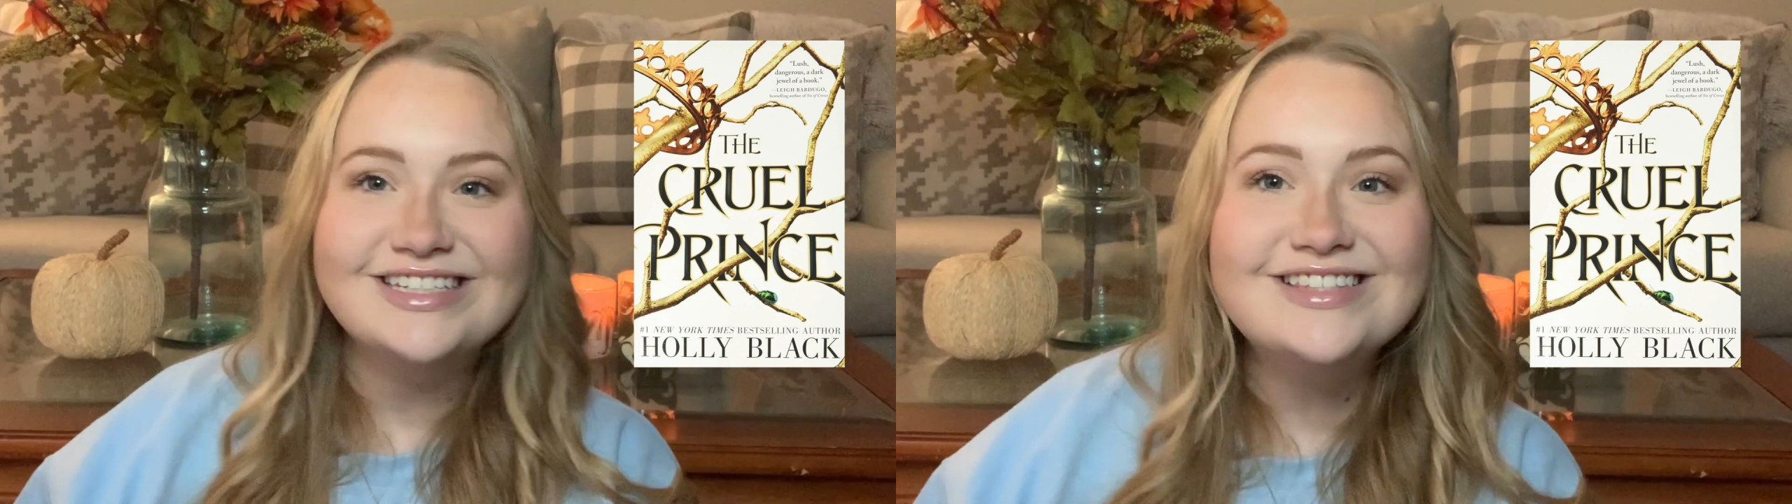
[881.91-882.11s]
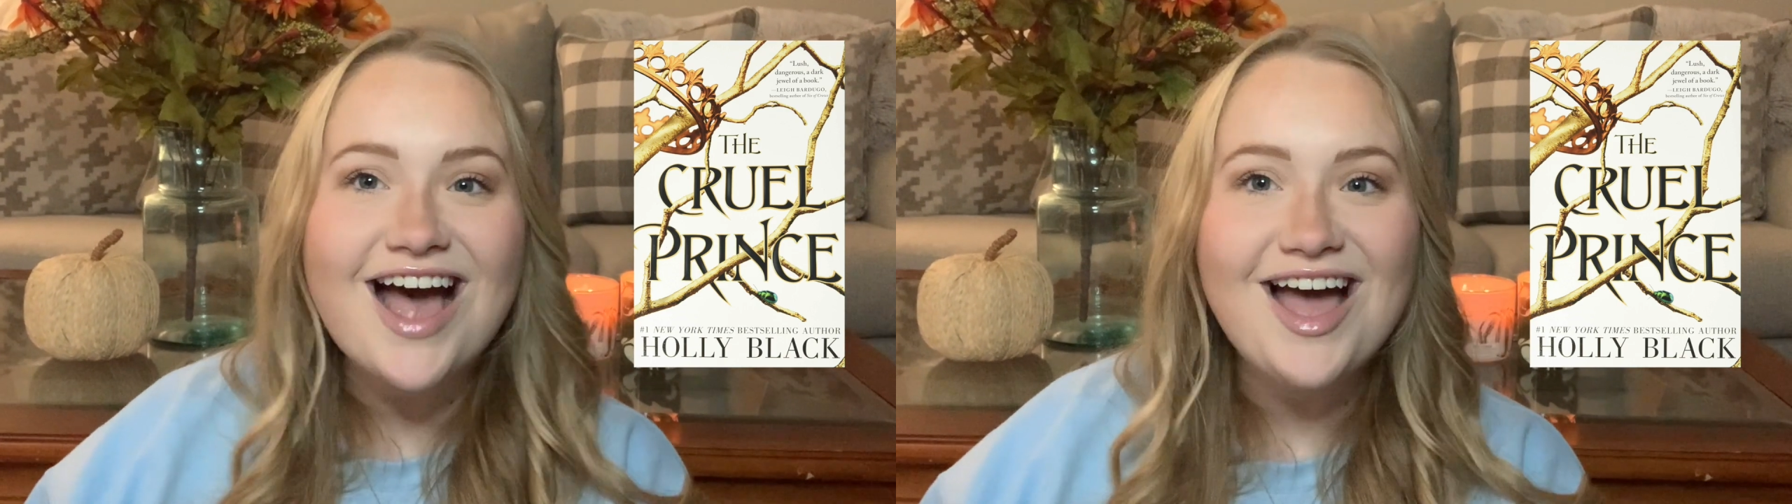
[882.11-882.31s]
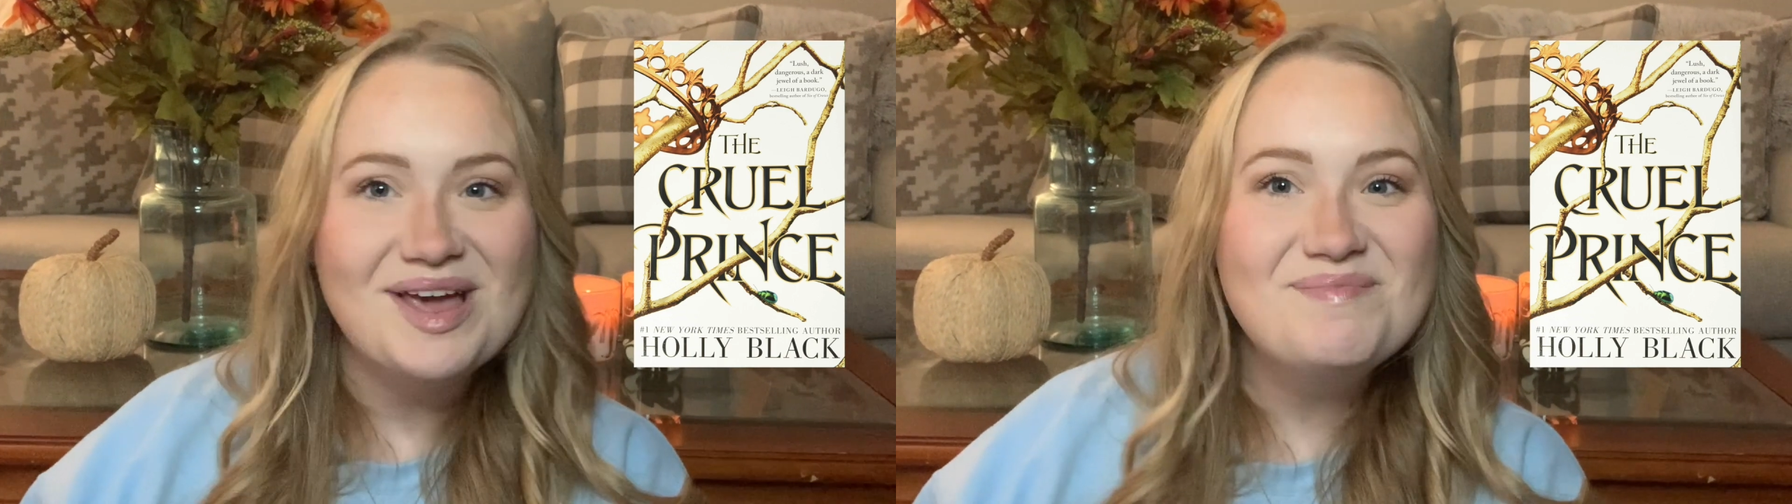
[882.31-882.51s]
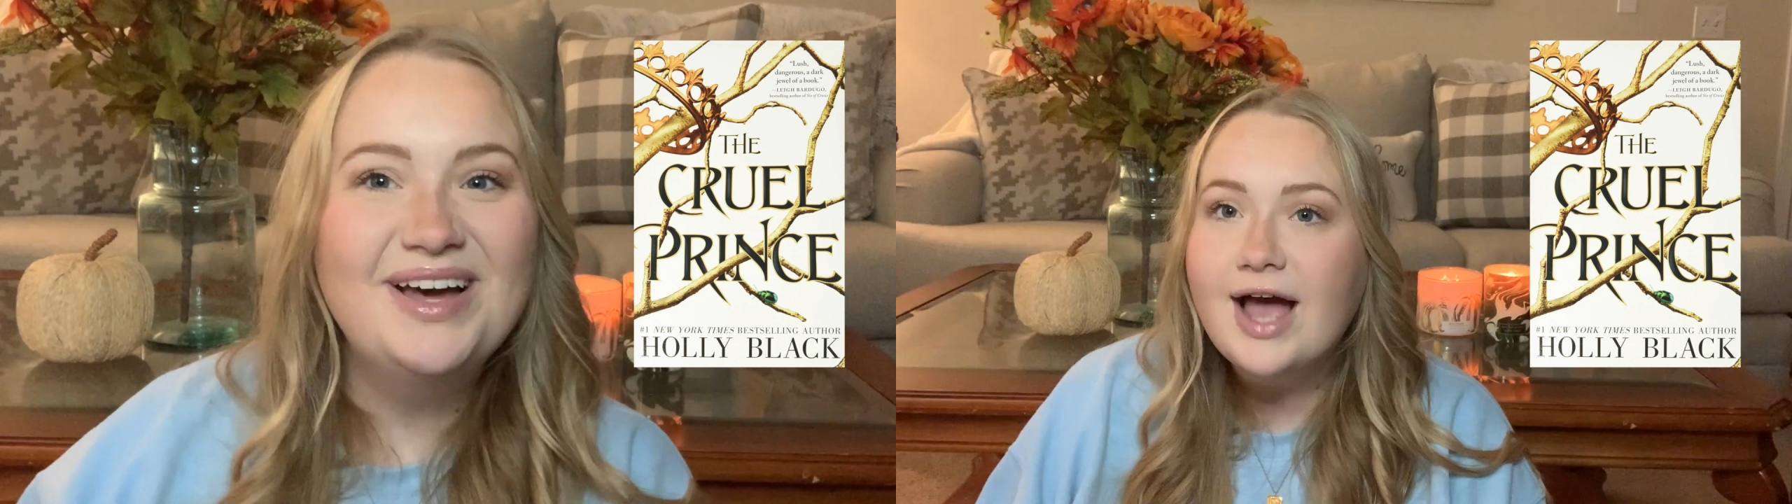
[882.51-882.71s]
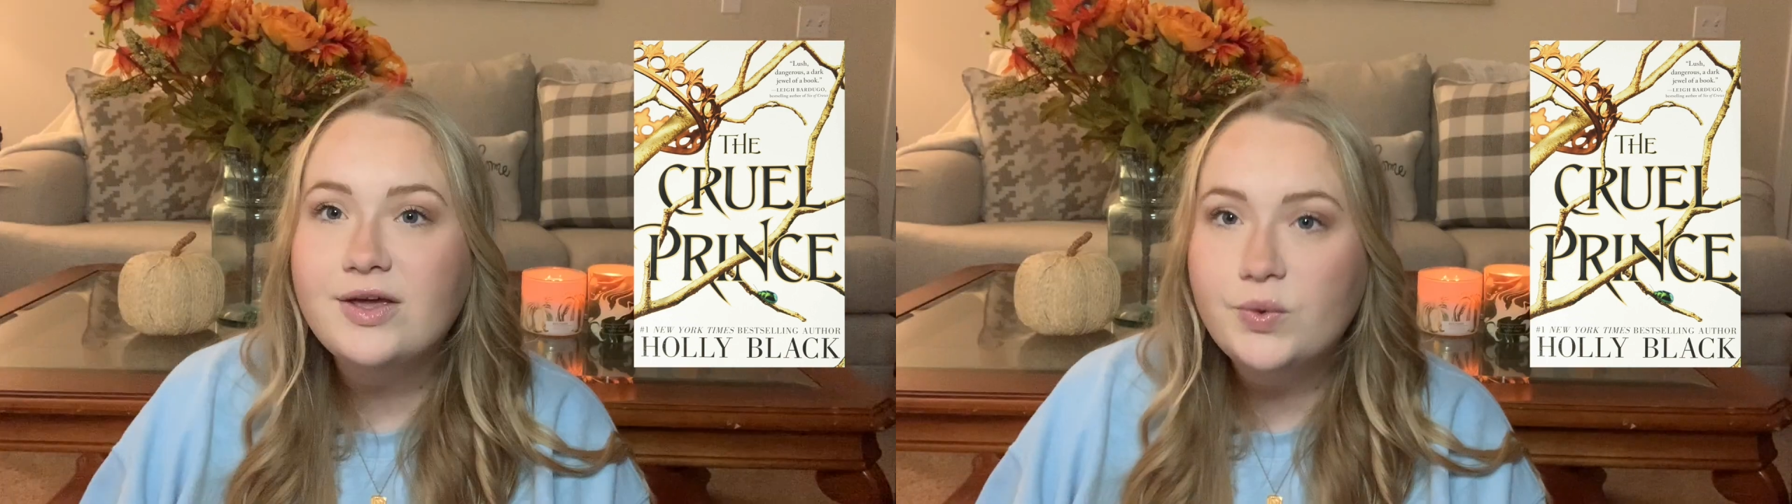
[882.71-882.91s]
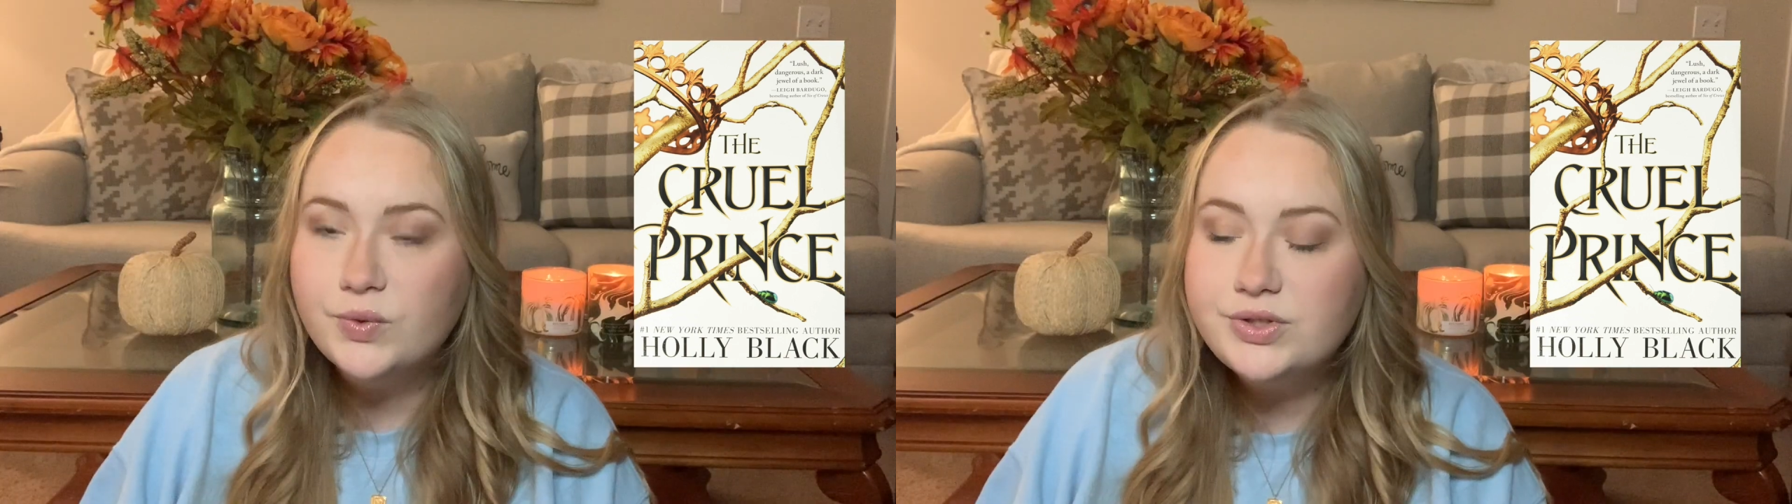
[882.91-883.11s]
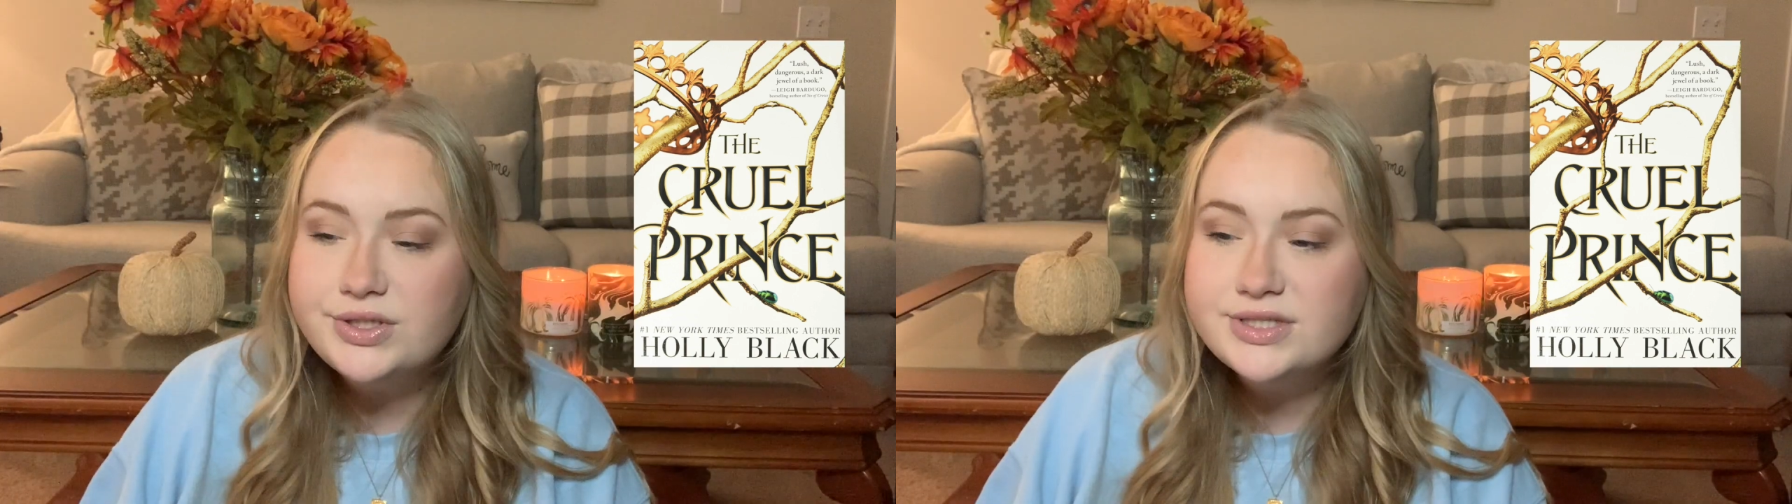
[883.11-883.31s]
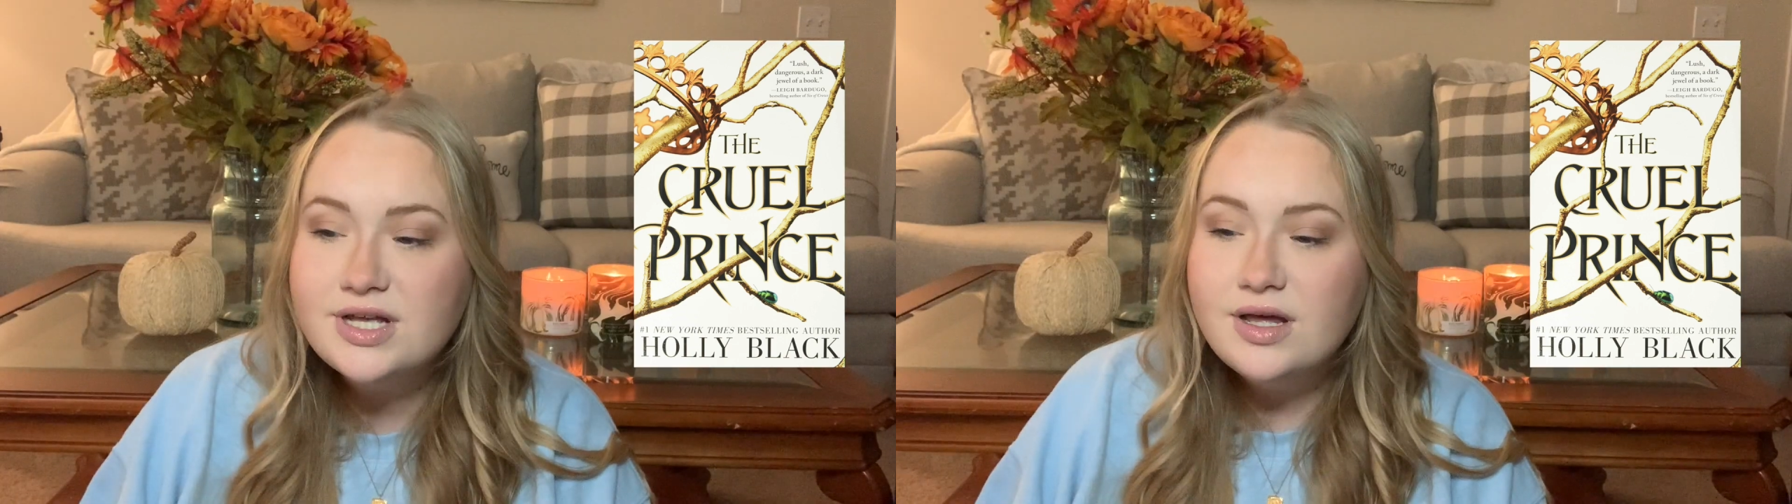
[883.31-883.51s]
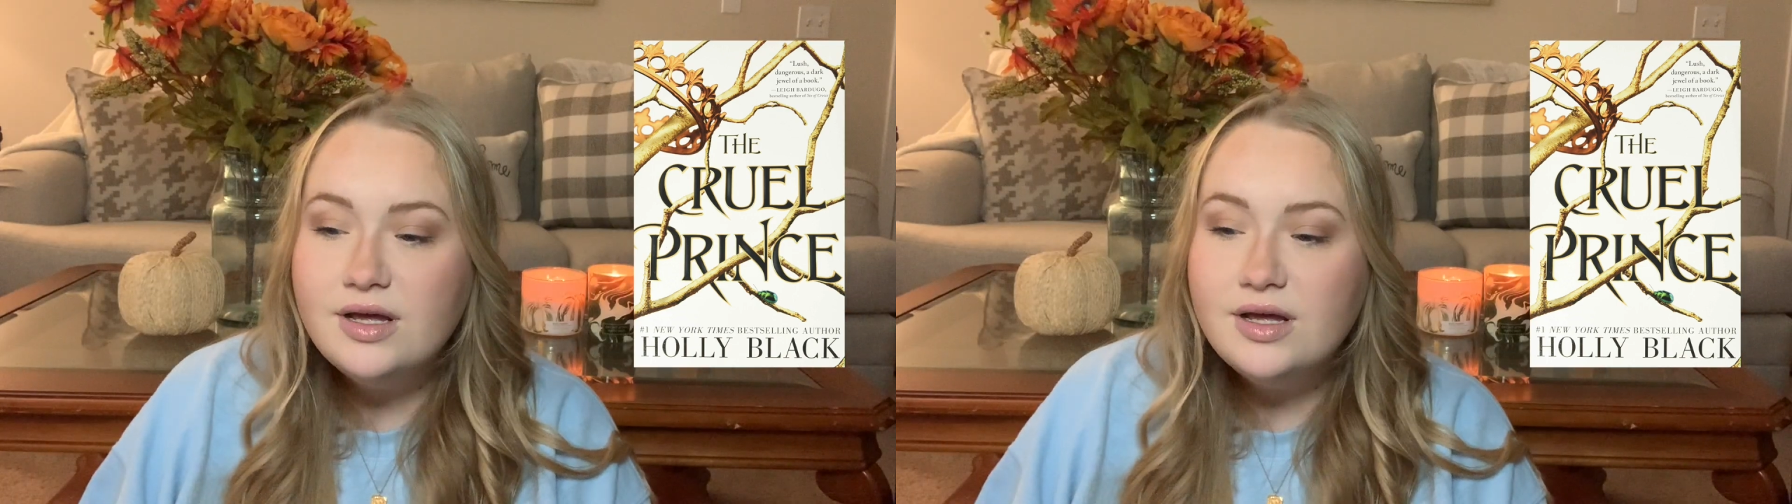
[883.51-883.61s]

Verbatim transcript: time. I googled